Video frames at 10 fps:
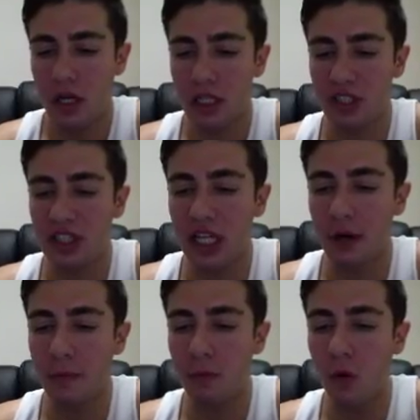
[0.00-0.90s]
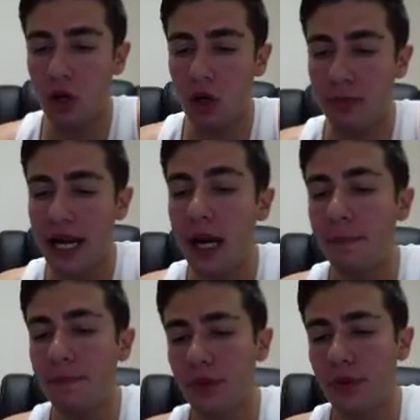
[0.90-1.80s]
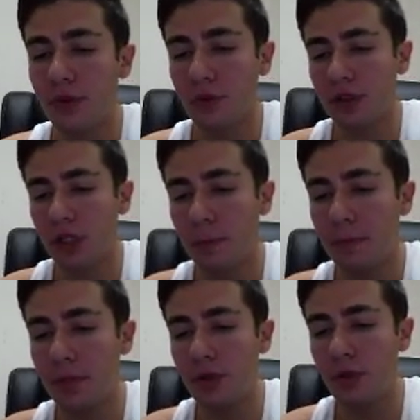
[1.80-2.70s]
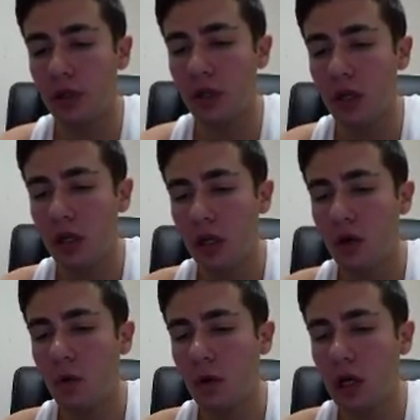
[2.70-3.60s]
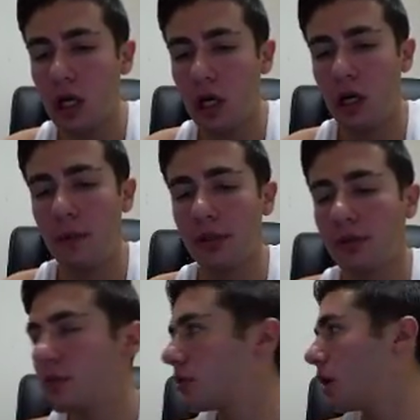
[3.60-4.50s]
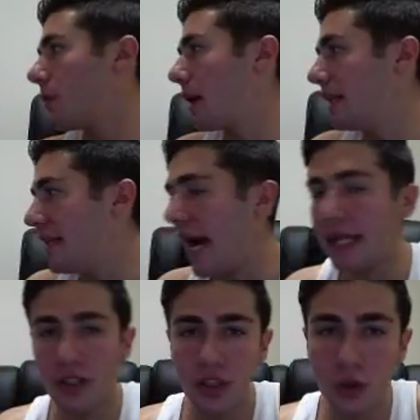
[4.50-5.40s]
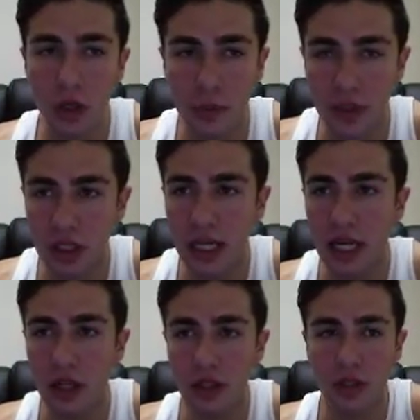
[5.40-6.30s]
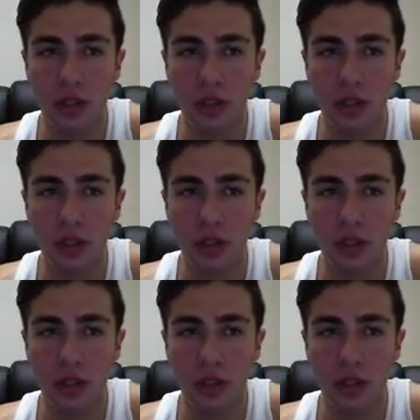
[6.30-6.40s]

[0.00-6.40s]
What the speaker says: Going to set up 1 on my app, 3 on the computer. I'll tell my dad to do 1 upstairs.